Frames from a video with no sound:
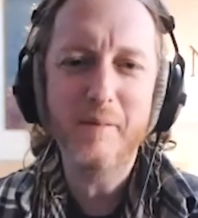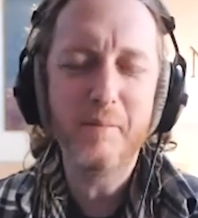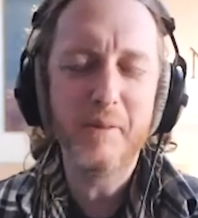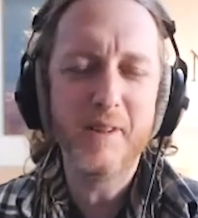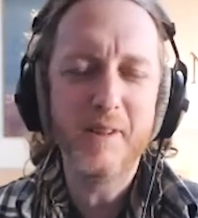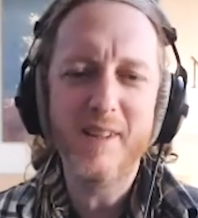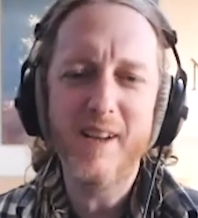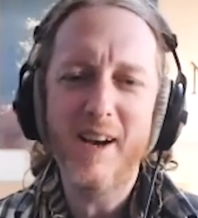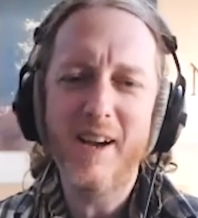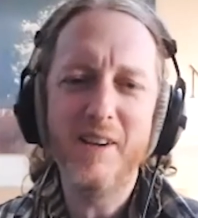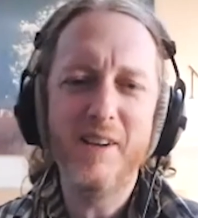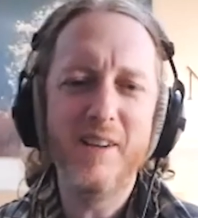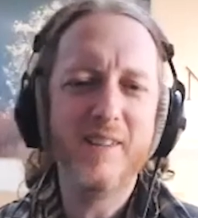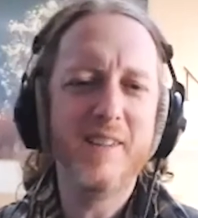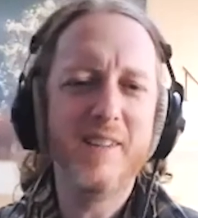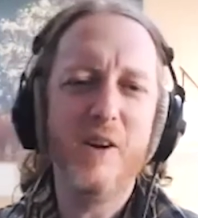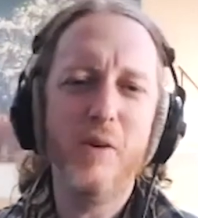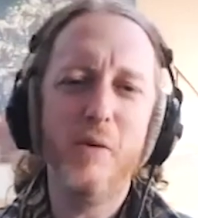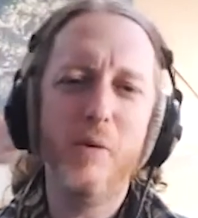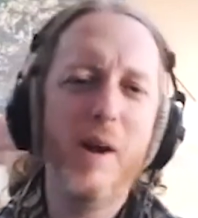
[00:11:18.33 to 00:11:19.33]
but I
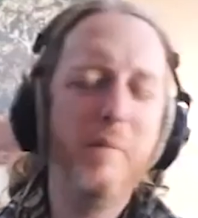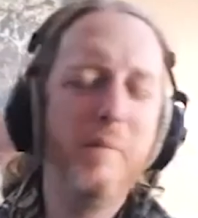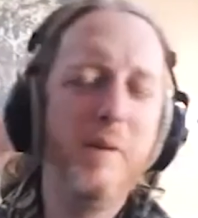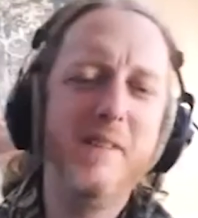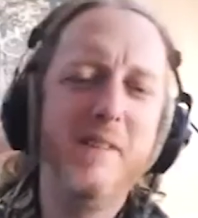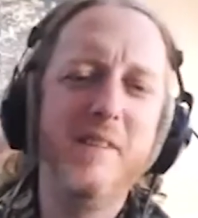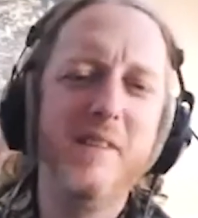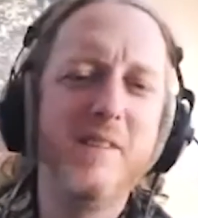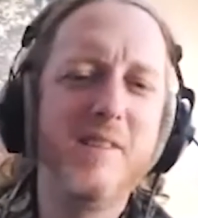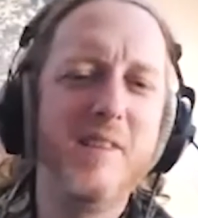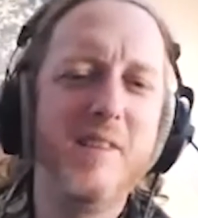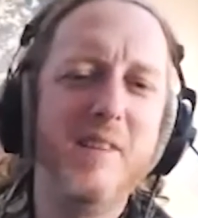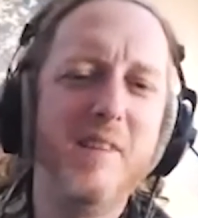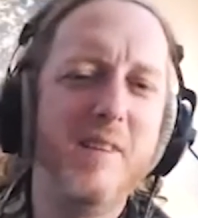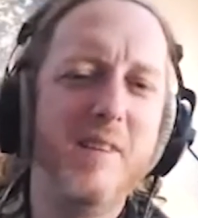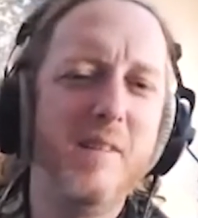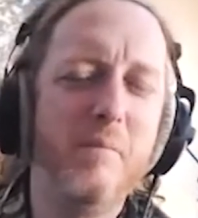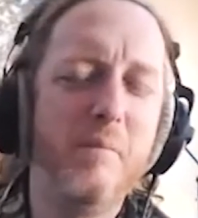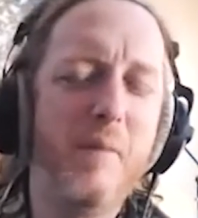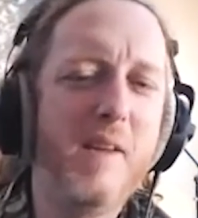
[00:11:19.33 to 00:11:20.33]
the Grammy doesn't
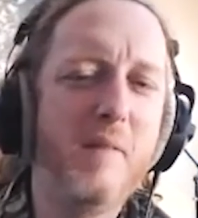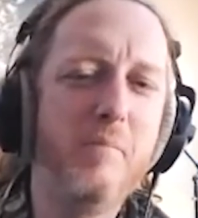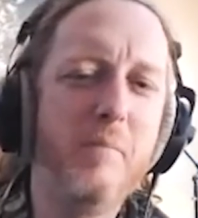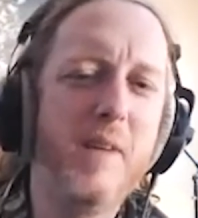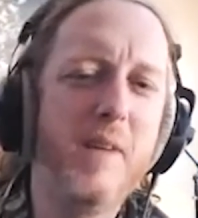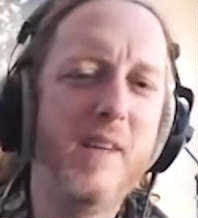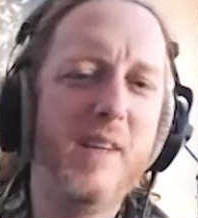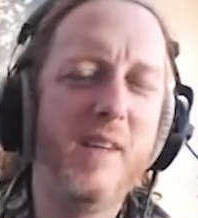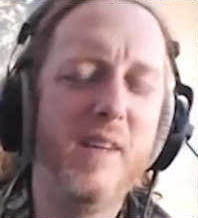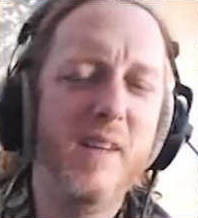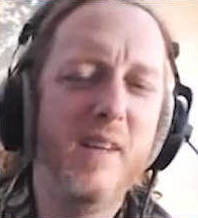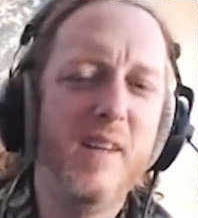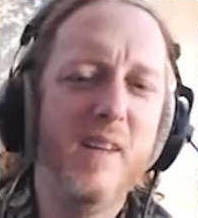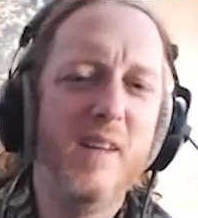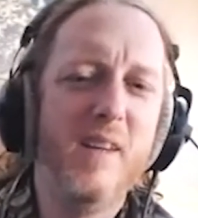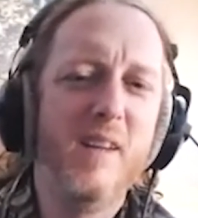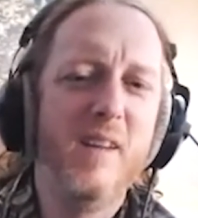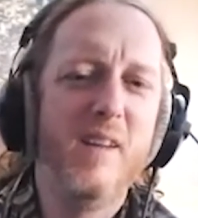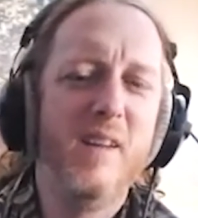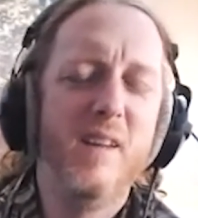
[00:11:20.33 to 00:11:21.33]
make me
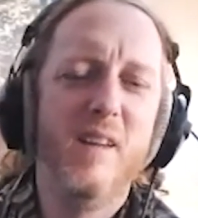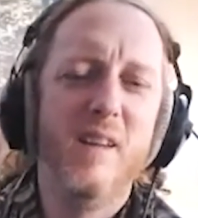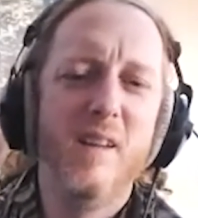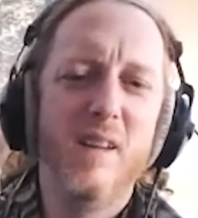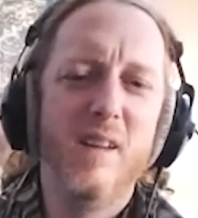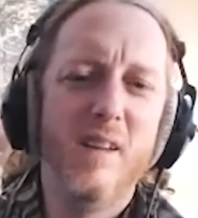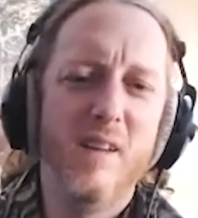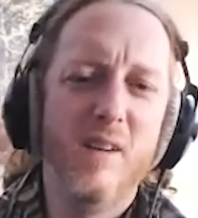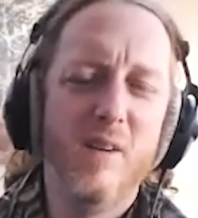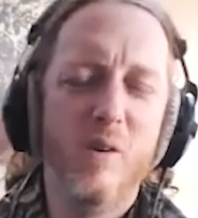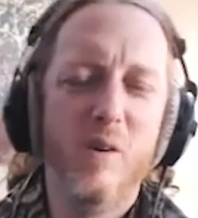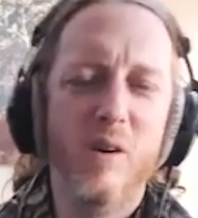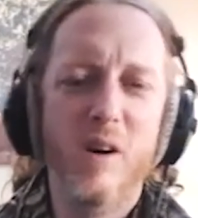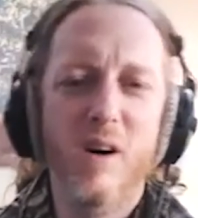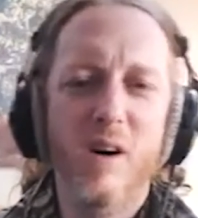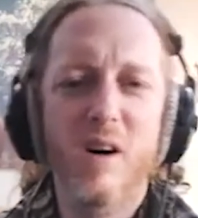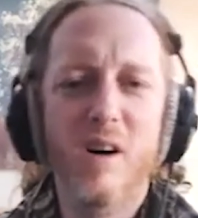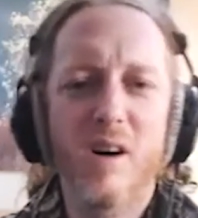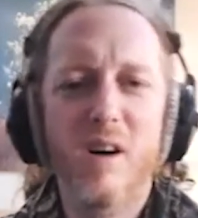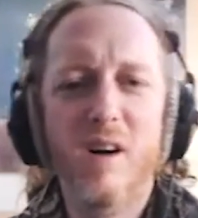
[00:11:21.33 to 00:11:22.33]

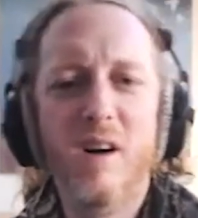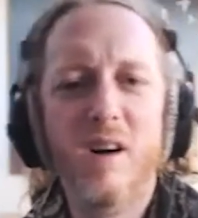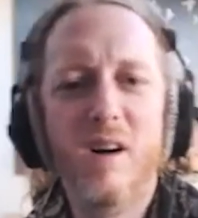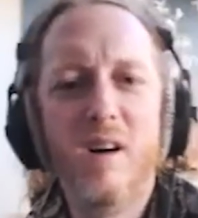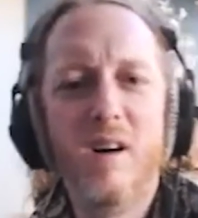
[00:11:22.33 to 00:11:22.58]
uh,